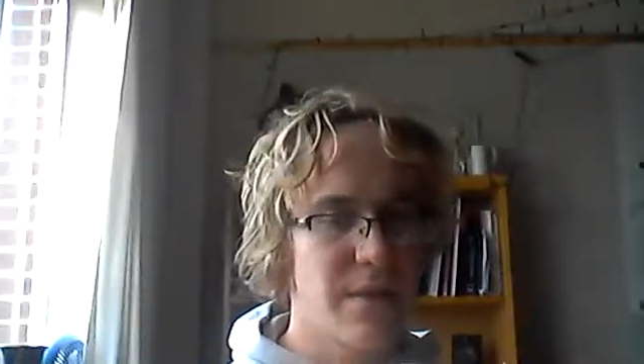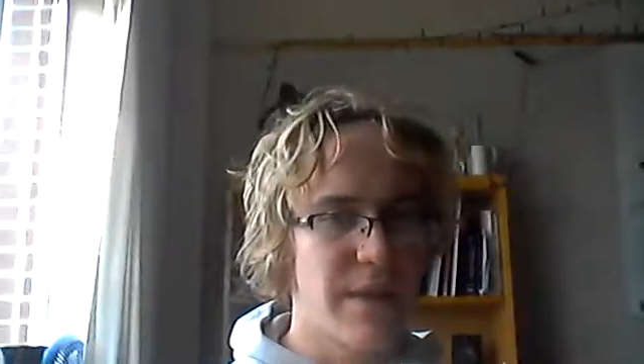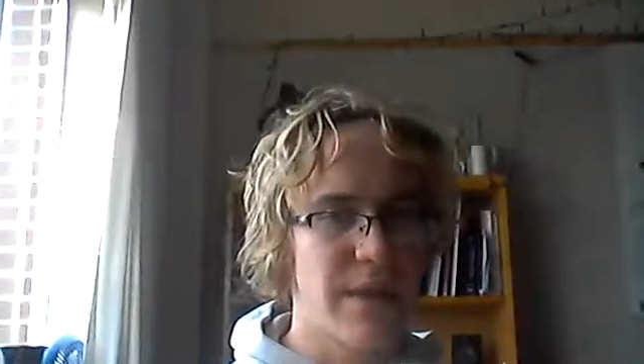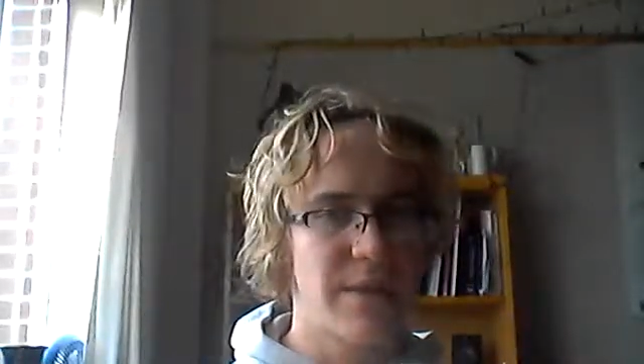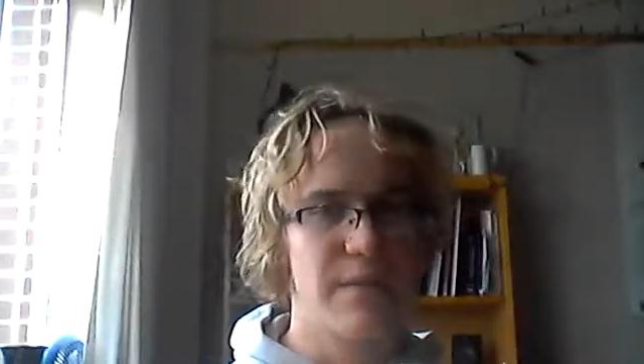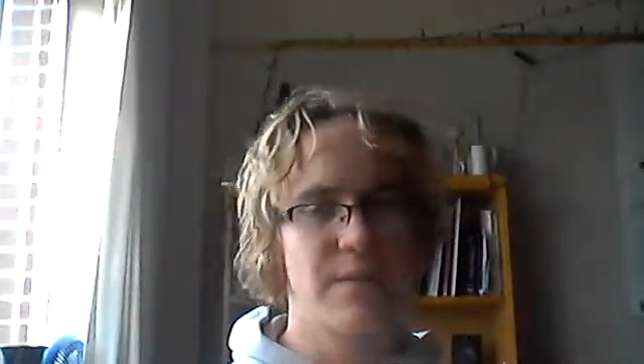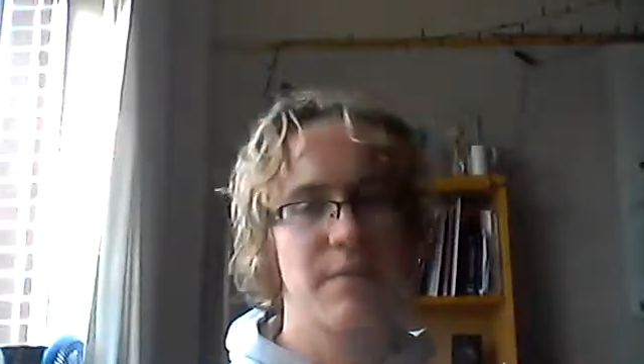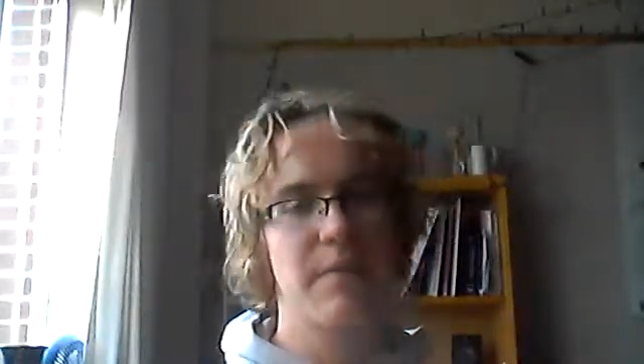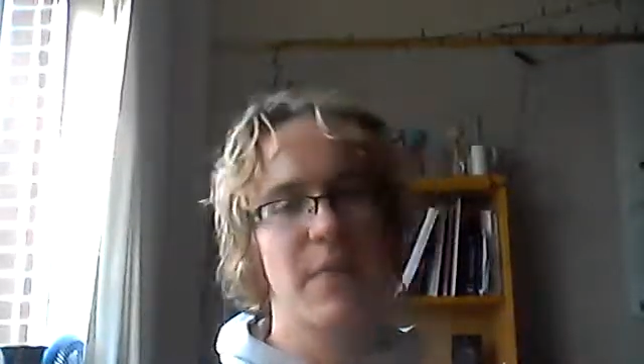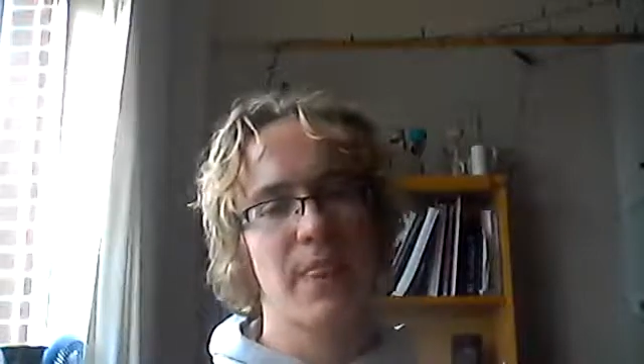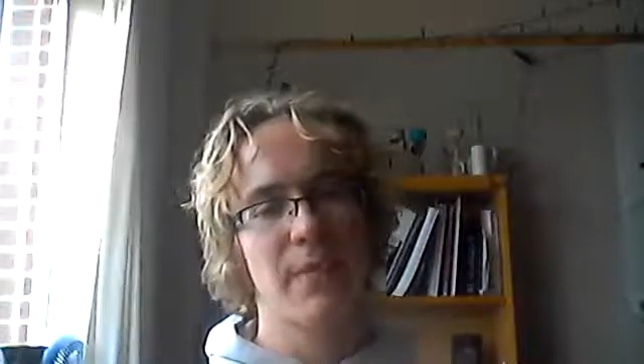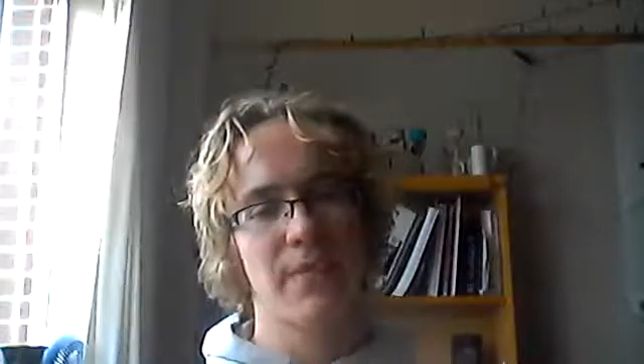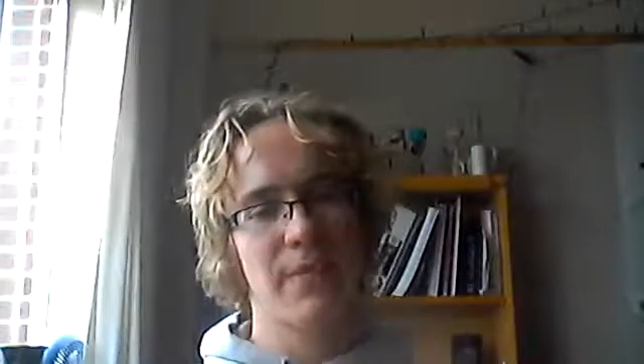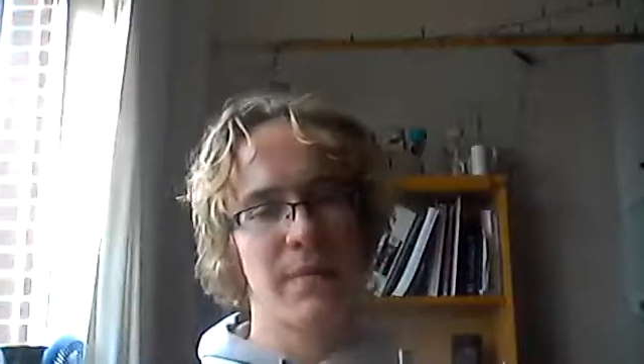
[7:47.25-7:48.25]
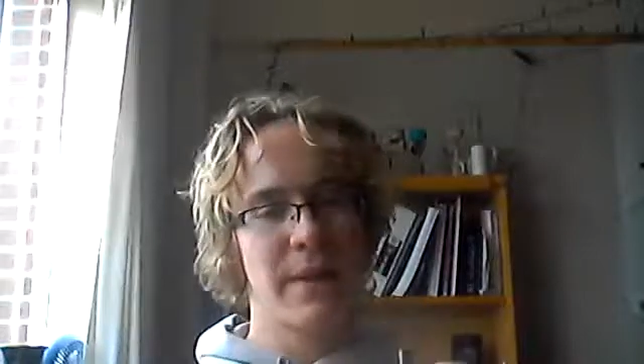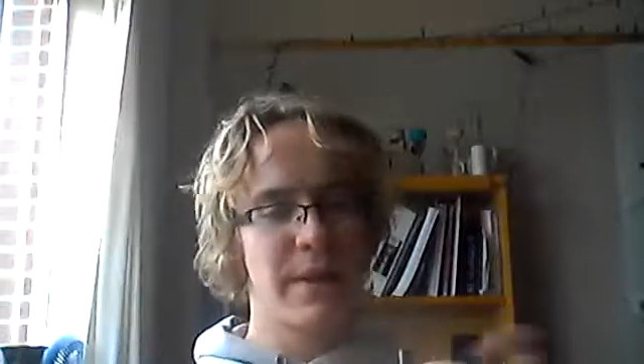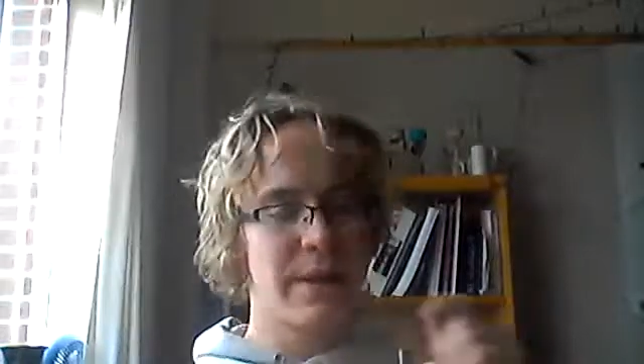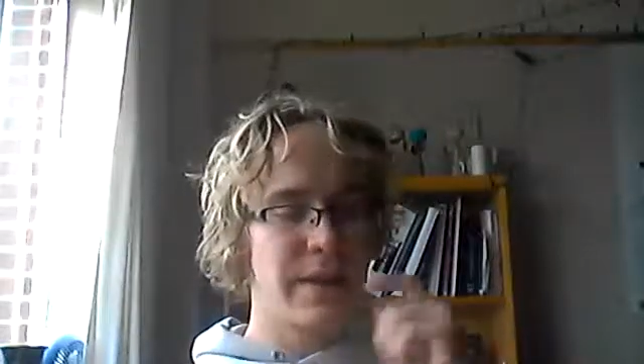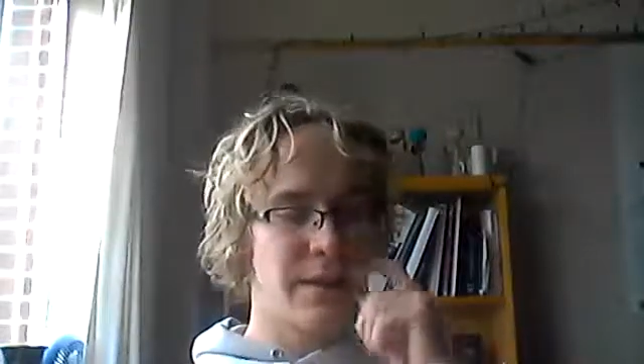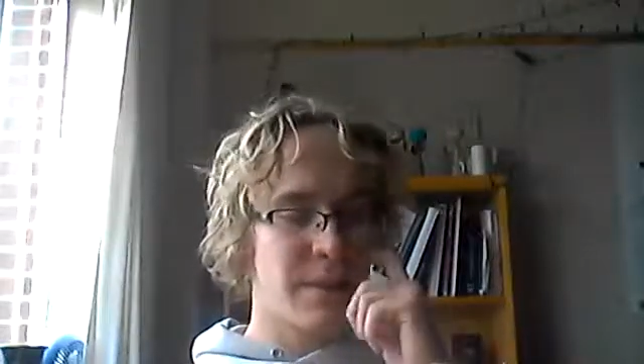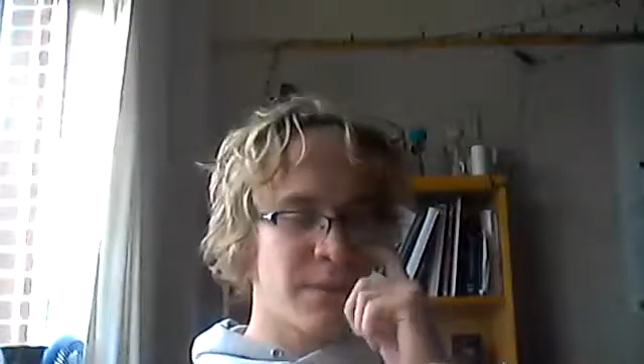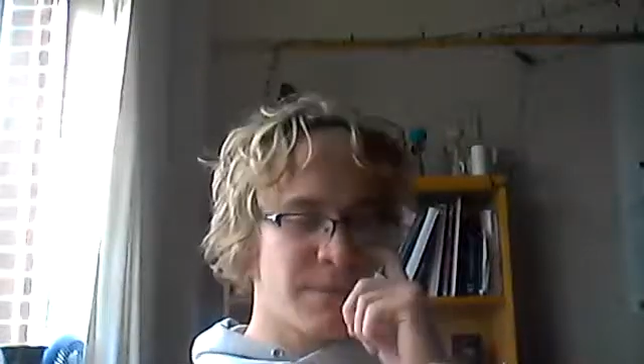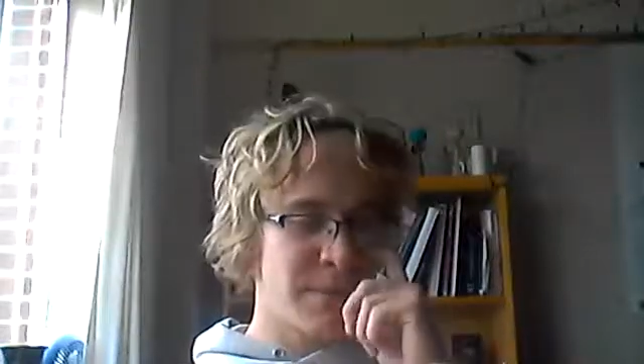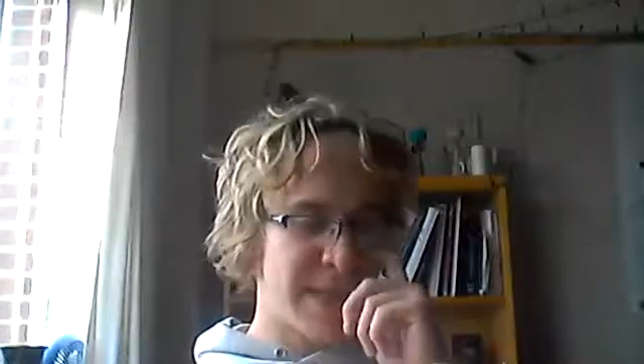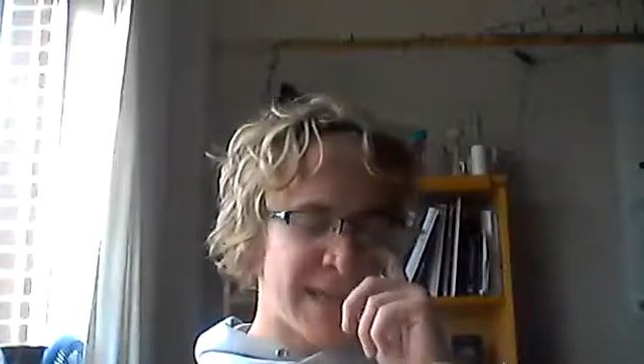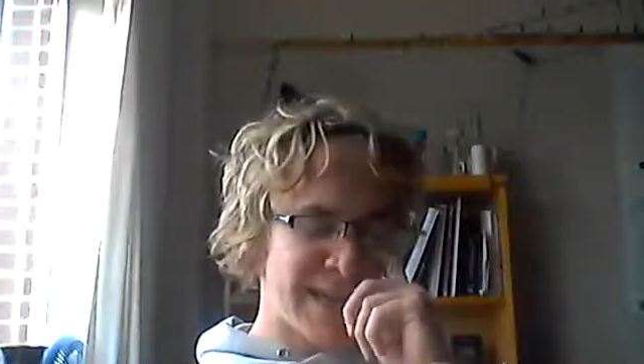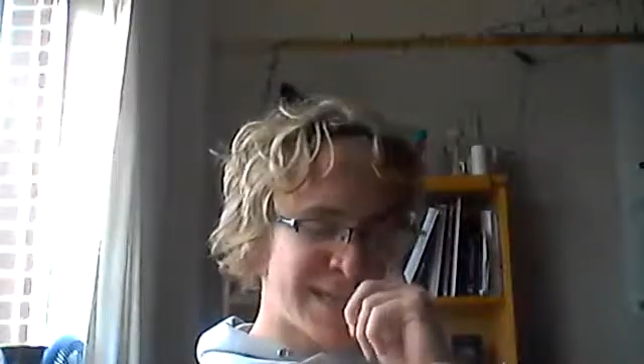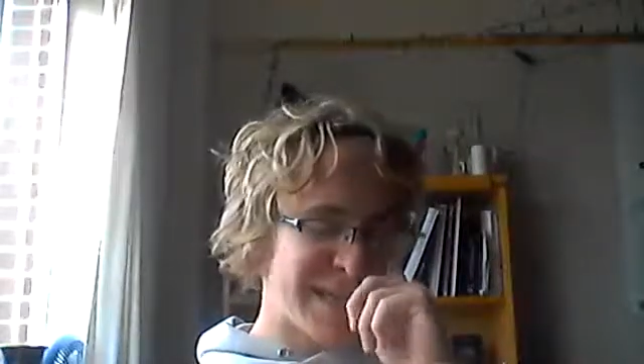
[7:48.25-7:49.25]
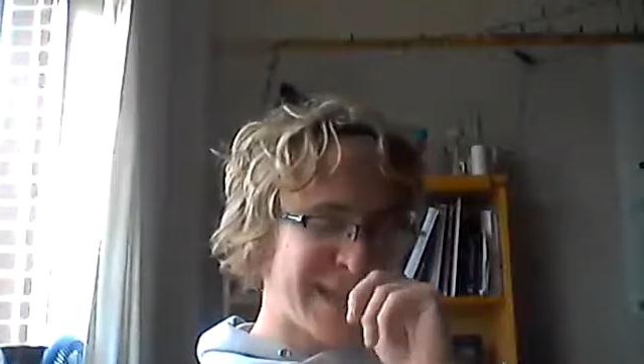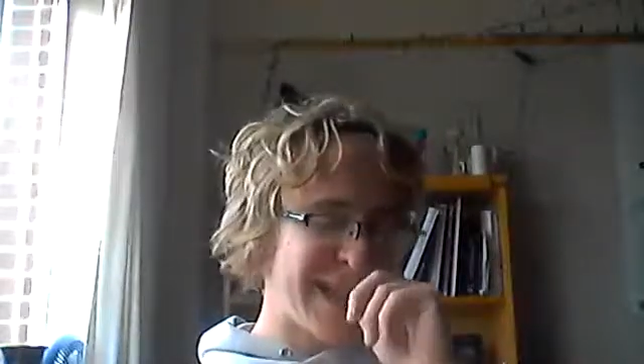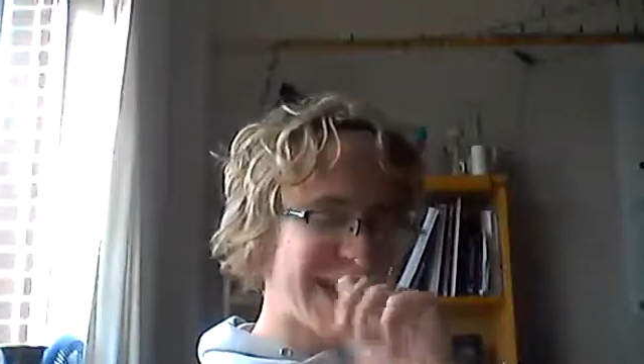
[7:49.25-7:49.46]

like really takes an